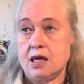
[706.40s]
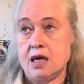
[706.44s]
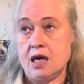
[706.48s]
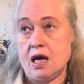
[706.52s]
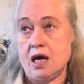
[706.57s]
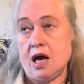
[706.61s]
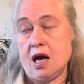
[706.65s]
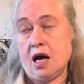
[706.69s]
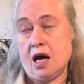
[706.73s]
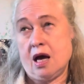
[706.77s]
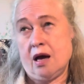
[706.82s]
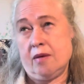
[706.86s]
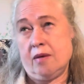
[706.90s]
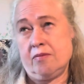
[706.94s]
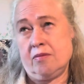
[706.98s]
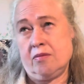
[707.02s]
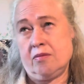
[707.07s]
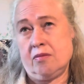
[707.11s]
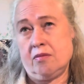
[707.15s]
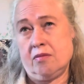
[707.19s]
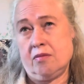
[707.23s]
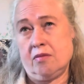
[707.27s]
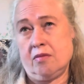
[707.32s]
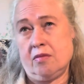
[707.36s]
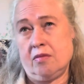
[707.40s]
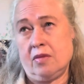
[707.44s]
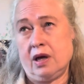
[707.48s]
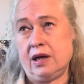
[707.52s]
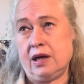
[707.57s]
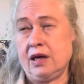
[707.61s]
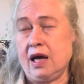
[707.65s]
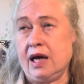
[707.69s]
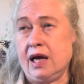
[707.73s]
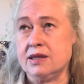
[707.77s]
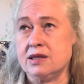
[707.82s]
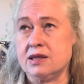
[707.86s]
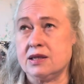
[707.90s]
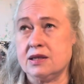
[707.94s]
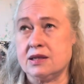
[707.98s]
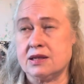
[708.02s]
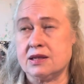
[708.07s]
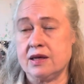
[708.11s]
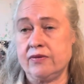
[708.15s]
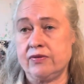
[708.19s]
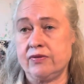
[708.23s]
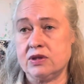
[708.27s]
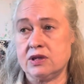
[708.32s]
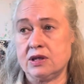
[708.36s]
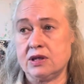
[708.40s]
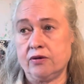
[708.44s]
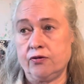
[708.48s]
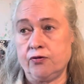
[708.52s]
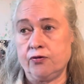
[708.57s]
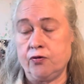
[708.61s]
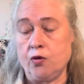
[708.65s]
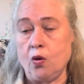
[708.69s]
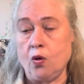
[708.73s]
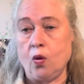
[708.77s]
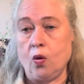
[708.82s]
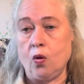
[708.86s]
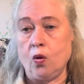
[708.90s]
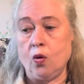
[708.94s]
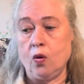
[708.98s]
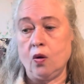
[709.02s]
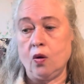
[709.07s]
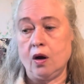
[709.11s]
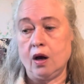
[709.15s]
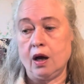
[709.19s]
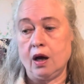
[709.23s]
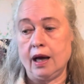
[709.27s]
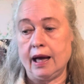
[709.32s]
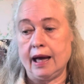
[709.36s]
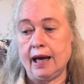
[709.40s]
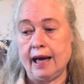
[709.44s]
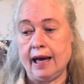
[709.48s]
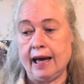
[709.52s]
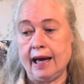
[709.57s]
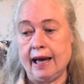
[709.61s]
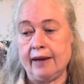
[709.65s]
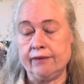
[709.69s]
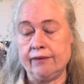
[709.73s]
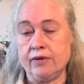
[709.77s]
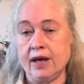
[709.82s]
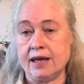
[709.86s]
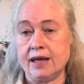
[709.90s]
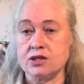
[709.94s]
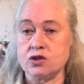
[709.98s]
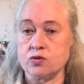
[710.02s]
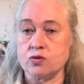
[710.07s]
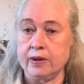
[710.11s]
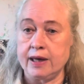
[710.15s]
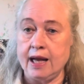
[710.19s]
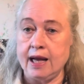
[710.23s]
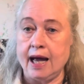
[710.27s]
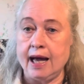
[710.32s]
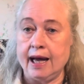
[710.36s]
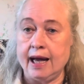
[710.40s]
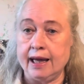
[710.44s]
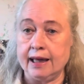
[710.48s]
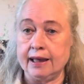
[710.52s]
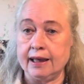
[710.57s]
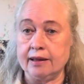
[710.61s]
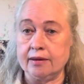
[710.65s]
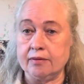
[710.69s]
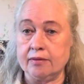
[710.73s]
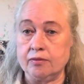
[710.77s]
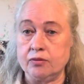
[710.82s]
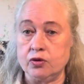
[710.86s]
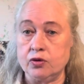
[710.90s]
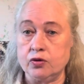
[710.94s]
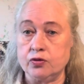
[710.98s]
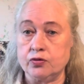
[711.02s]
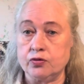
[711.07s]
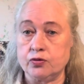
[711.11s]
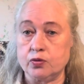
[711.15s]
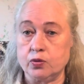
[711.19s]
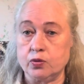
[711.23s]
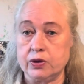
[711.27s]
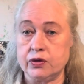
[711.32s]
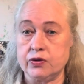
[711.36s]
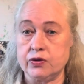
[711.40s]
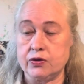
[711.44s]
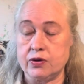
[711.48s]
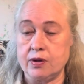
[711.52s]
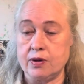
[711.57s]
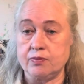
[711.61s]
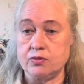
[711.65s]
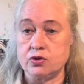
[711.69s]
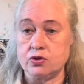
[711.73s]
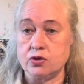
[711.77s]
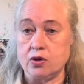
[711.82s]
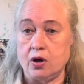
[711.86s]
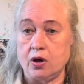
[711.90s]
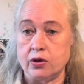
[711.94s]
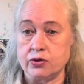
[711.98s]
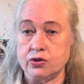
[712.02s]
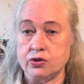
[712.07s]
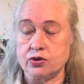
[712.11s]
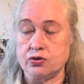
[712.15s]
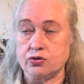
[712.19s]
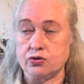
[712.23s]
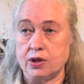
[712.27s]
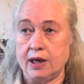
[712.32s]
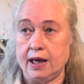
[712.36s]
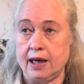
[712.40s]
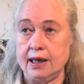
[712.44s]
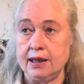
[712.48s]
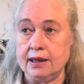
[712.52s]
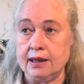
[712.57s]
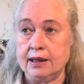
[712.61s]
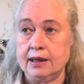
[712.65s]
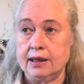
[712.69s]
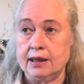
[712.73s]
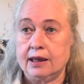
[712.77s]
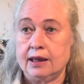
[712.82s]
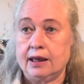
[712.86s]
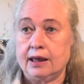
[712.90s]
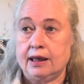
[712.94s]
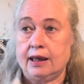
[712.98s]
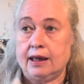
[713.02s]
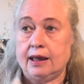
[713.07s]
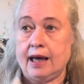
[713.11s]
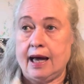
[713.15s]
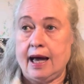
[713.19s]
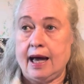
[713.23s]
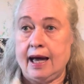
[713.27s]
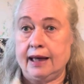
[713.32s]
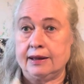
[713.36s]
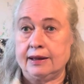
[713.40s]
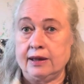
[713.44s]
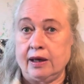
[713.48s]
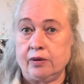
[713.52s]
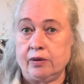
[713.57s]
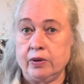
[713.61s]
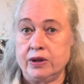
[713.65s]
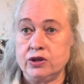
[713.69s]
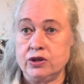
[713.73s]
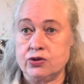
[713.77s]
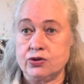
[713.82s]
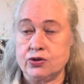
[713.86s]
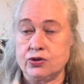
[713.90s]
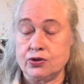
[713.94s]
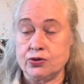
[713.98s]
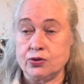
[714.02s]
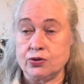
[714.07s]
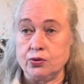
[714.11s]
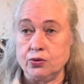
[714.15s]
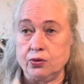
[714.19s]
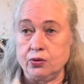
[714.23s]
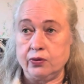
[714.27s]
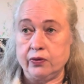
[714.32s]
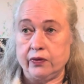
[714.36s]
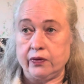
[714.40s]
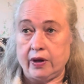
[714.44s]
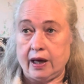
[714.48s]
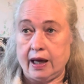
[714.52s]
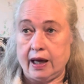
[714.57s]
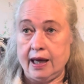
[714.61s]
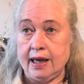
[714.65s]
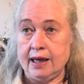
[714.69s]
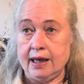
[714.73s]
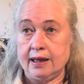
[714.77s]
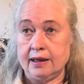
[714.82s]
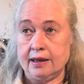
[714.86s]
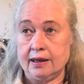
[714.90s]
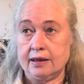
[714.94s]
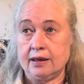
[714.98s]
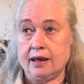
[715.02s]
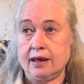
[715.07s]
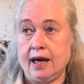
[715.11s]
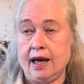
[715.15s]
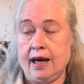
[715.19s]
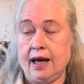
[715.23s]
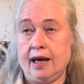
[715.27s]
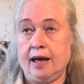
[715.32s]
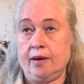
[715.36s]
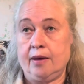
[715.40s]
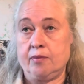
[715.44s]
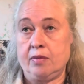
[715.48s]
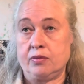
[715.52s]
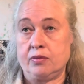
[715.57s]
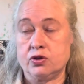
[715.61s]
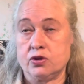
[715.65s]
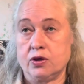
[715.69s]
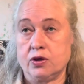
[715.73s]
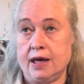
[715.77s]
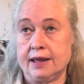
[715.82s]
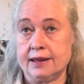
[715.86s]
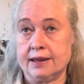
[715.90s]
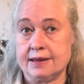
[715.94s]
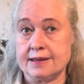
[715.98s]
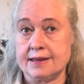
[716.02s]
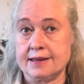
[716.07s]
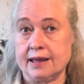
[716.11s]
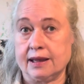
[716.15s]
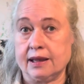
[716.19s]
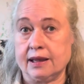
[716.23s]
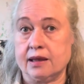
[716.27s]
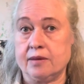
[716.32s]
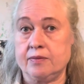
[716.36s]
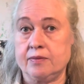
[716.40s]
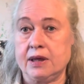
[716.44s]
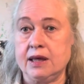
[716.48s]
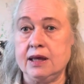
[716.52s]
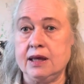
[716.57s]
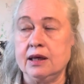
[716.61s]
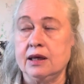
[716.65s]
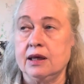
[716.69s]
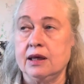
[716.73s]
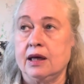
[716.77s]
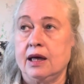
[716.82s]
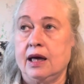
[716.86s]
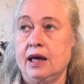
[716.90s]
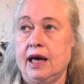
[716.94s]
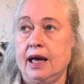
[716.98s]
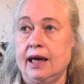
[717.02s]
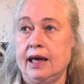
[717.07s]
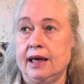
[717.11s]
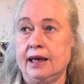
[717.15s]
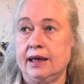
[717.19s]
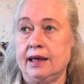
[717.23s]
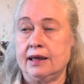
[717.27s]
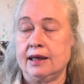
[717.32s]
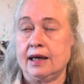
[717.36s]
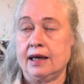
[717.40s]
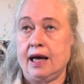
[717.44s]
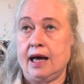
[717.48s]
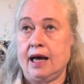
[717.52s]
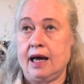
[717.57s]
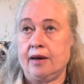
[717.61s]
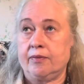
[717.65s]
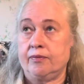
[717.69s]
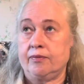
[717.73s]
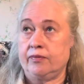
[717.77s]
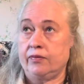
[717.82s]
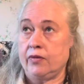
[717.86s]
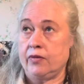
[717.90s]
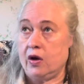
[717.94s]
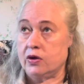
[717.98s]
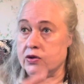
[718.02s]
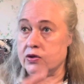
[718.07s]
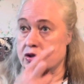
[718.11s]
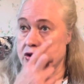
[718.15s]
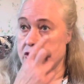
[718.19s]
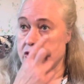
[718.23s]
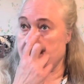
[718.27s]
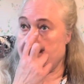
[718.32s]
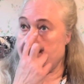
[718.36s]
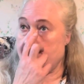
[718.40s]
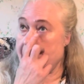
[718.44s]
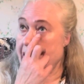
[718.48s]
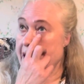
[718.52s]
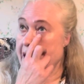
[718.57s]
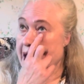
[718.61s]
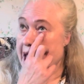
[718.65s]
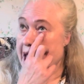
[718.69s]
um, in 1974 and that's when I moved with them to Austria, and I went to school there um, to Handelsakademie in um, Austria,